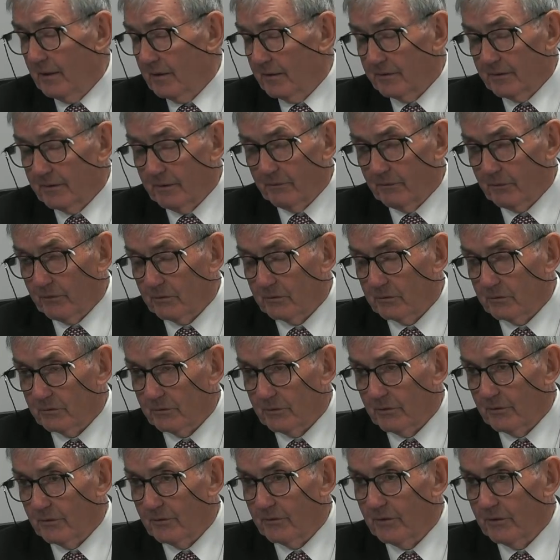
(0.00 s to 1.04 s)
Difficult to
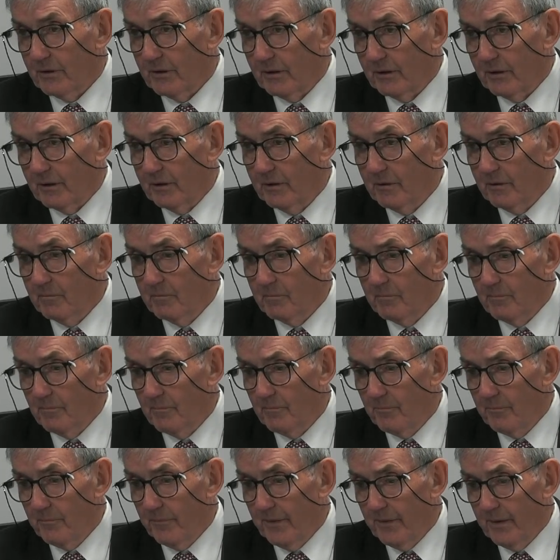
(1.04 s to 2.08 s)
see
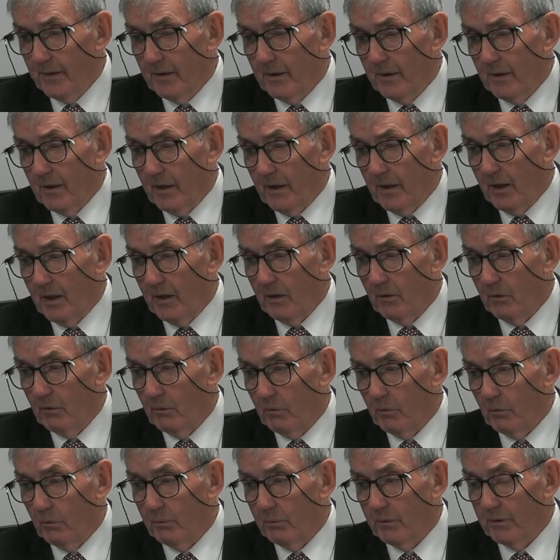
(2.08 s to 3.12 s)
how,
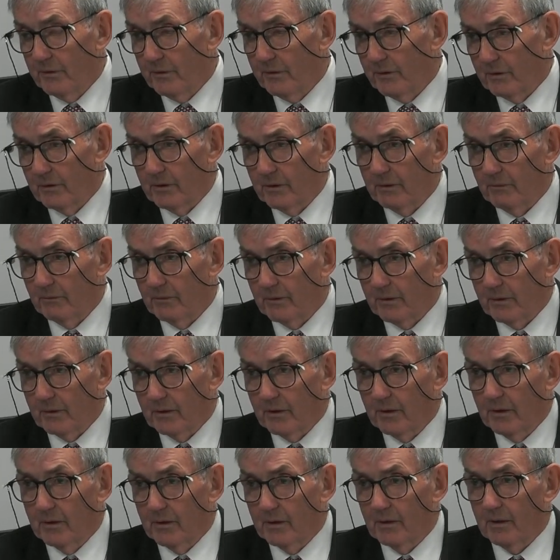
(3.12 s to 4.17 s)
when they're living
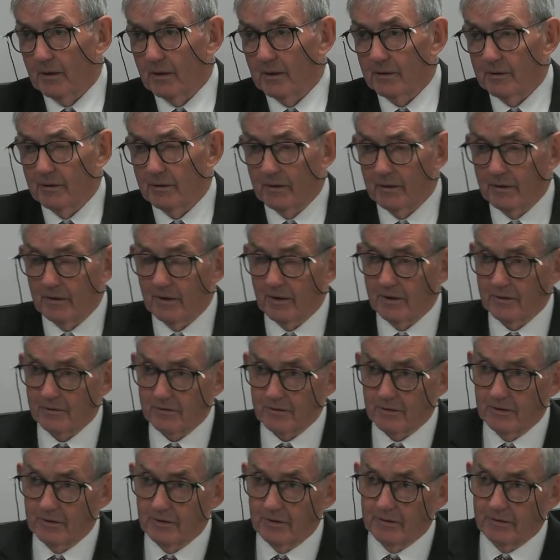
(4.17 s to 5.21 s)
in an
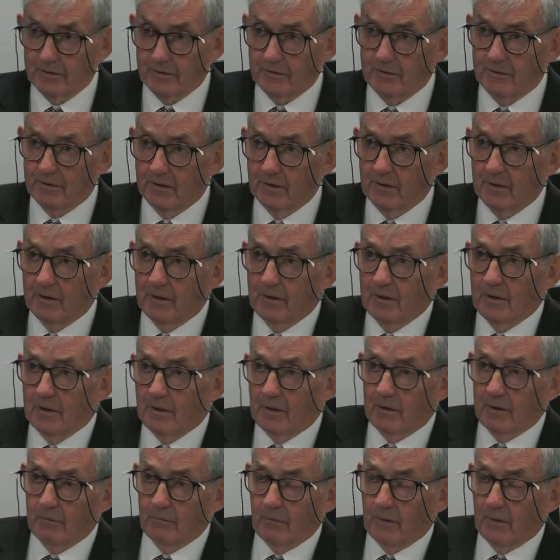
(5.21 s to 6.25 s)
isolated
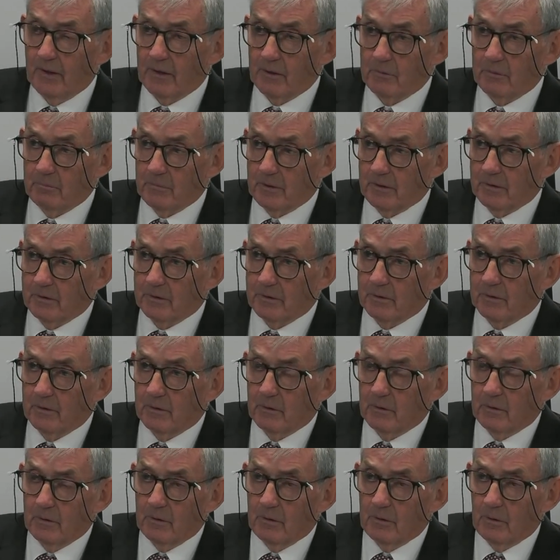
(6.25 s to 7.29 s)
environment,
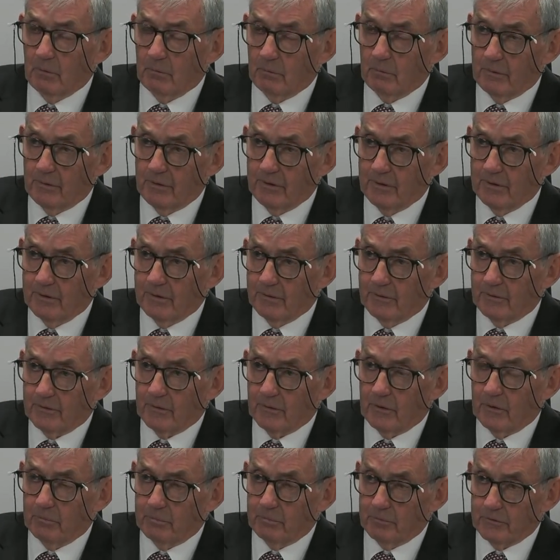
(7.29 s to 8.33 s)
with these
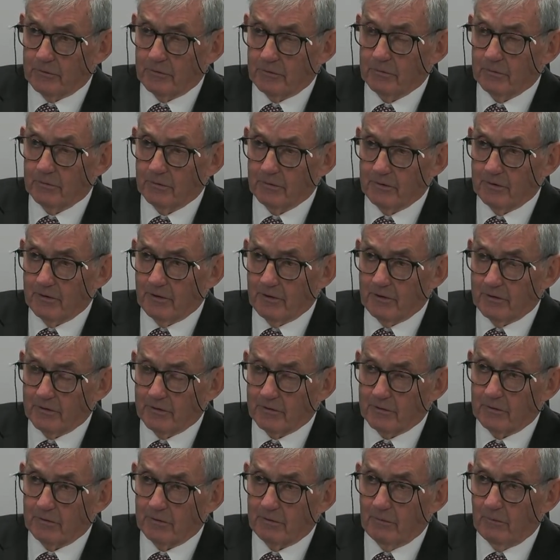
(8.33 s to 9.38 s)
opportunities
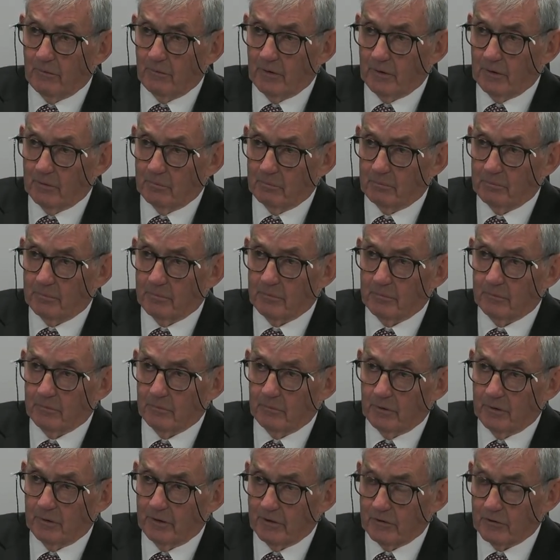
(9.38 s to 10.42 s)
to develop
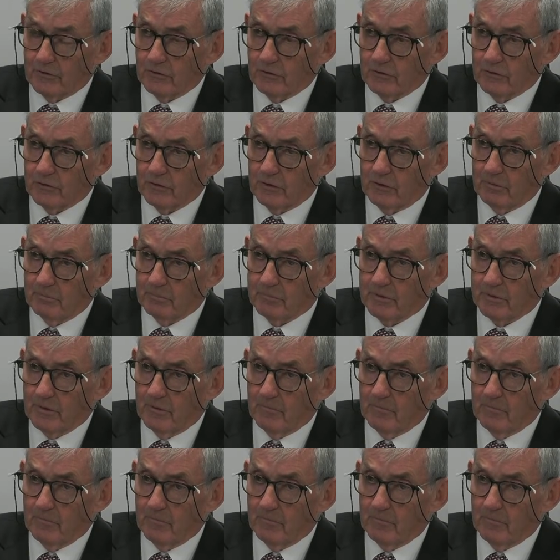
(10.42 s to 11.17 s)
relationships,